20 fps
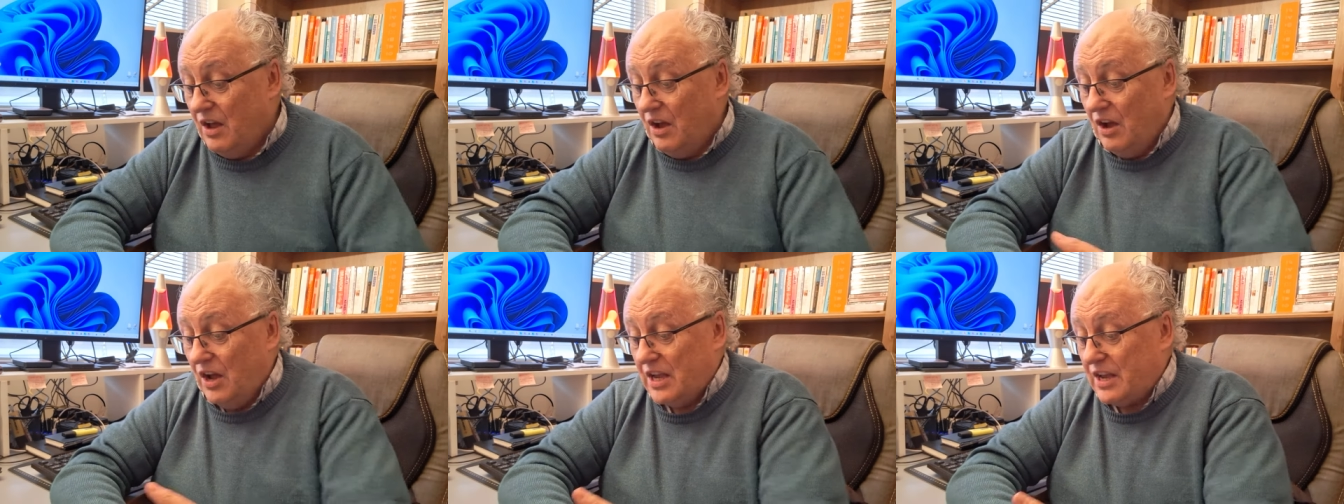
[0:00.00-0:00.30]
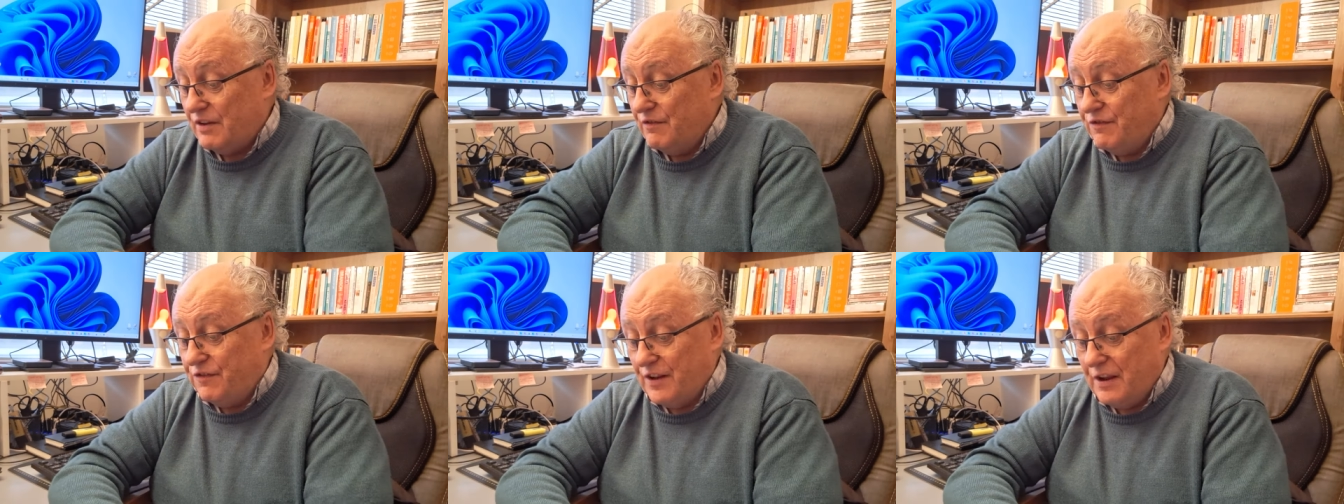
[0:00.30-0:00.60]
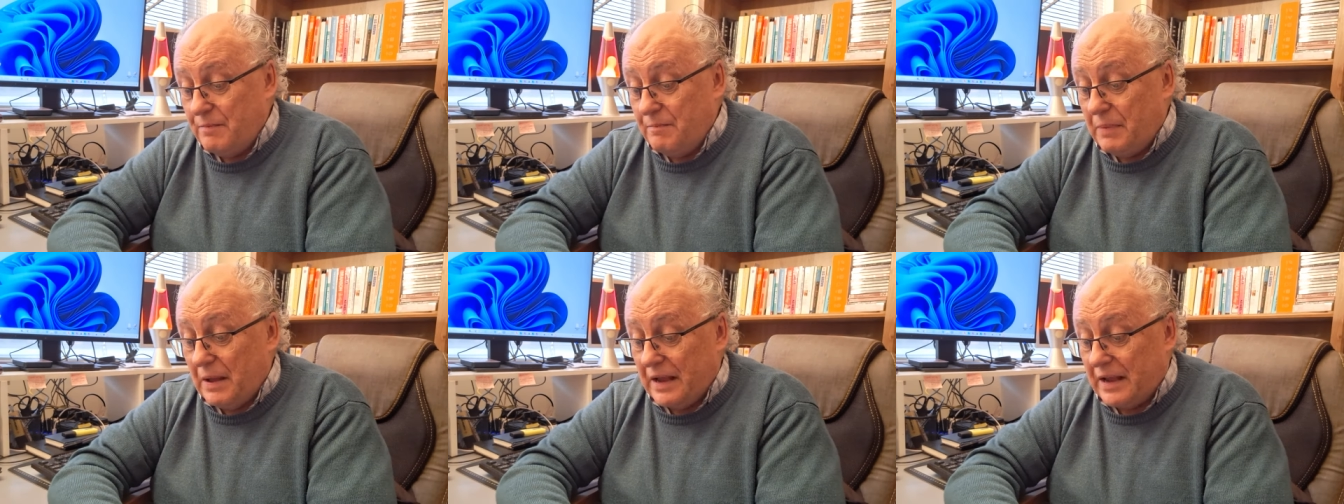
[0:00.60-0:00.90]
I can
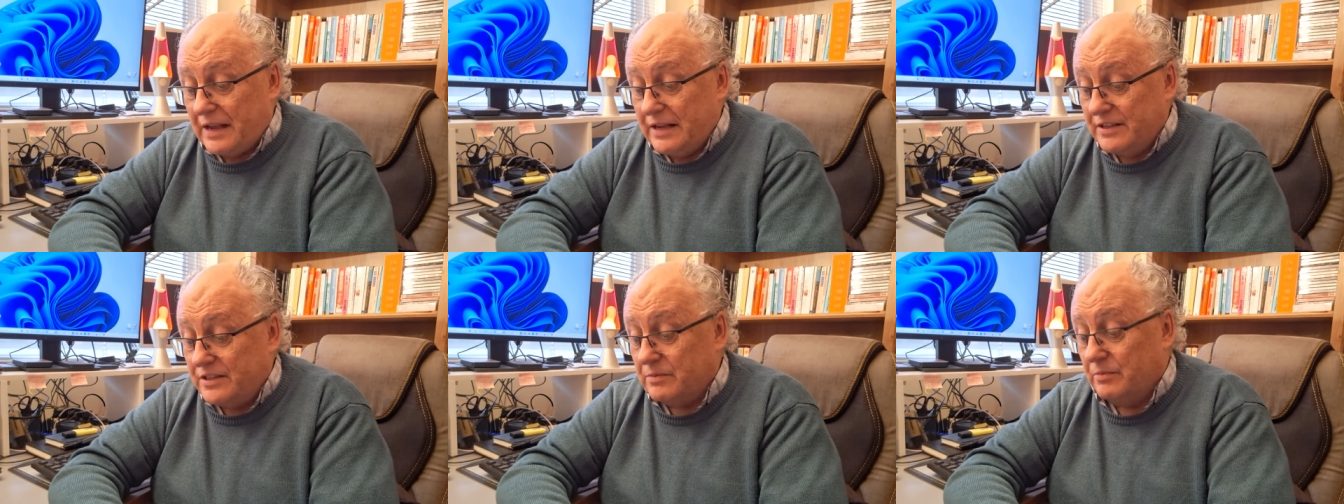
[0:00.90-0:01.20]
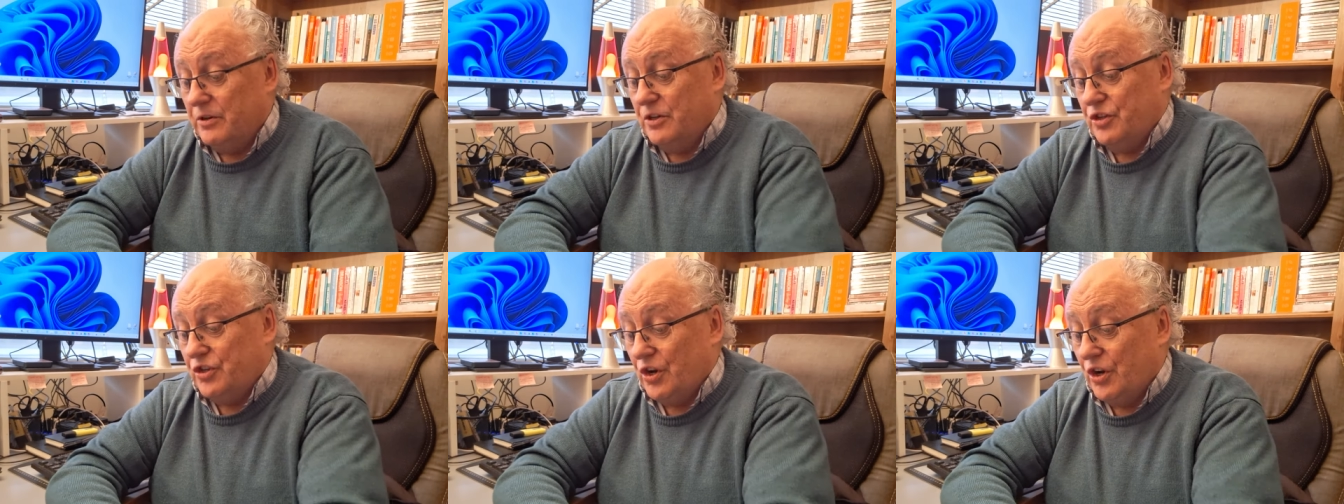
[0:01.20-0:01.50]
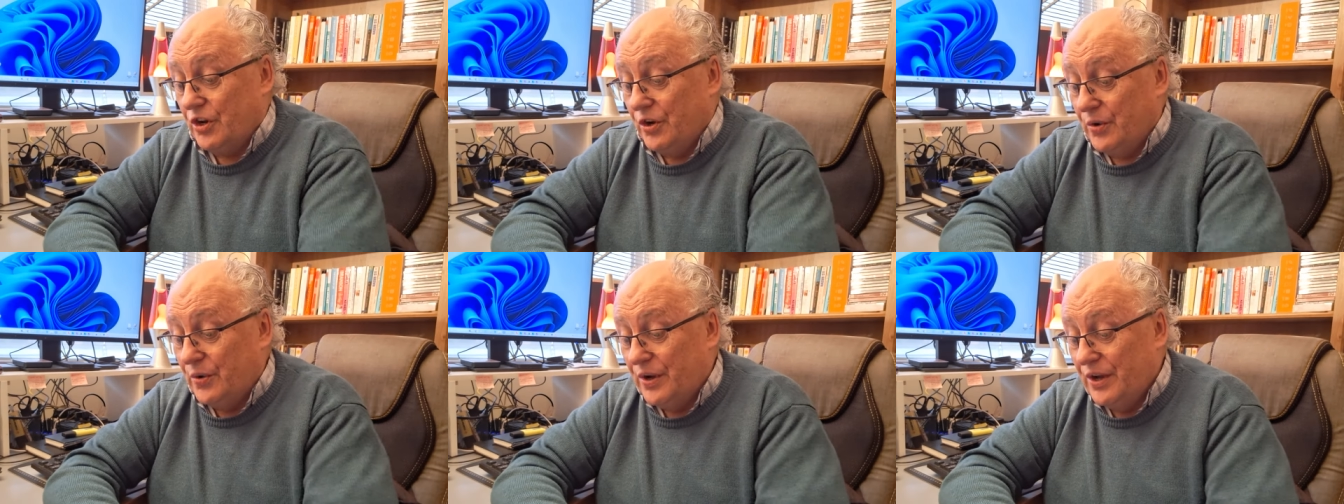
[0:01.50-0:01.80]
flip back into my
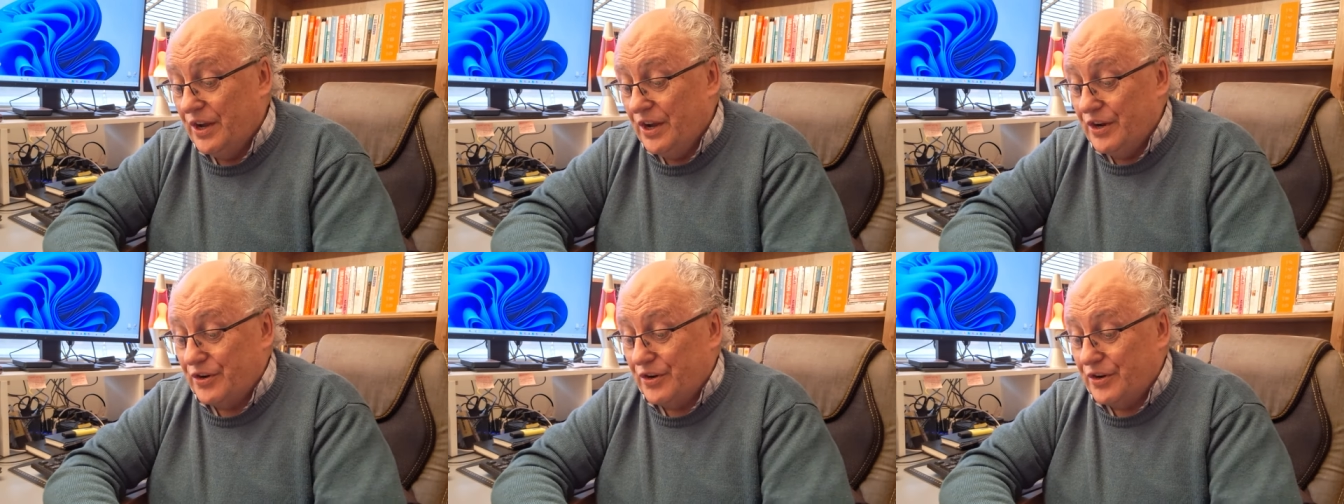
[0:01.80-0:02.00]
journal,